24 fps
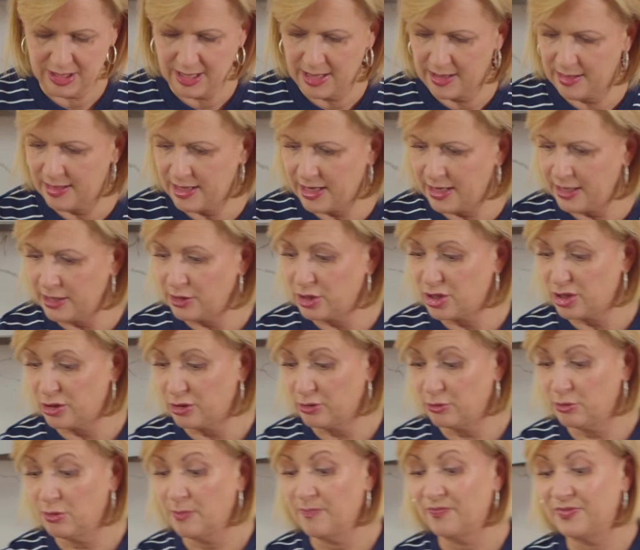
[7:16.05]
and they
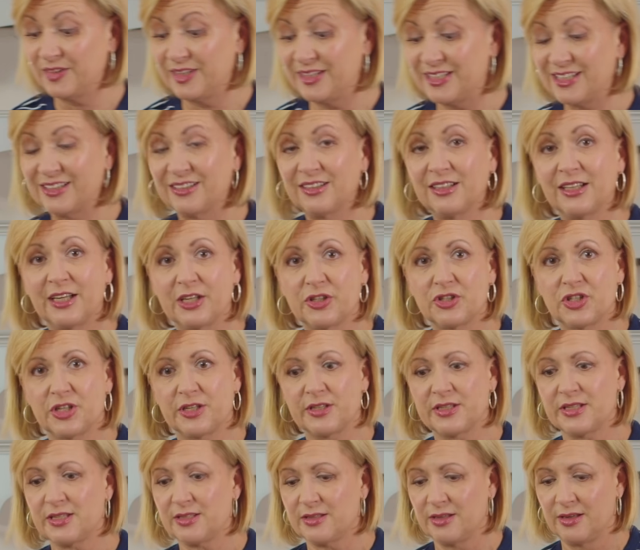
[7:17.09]
do
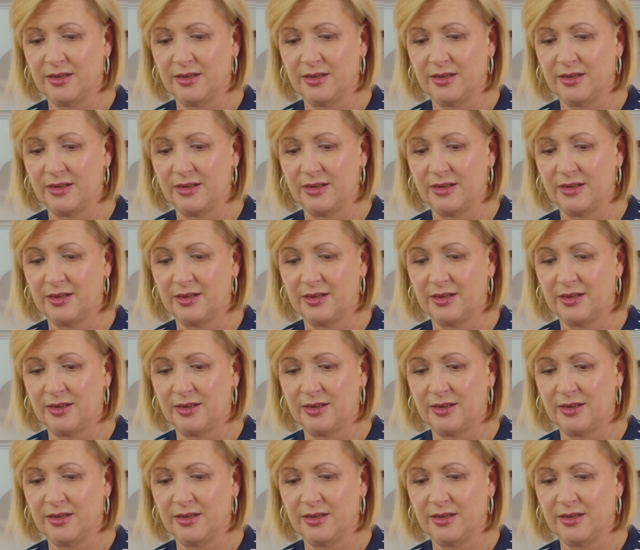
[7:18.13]
delicious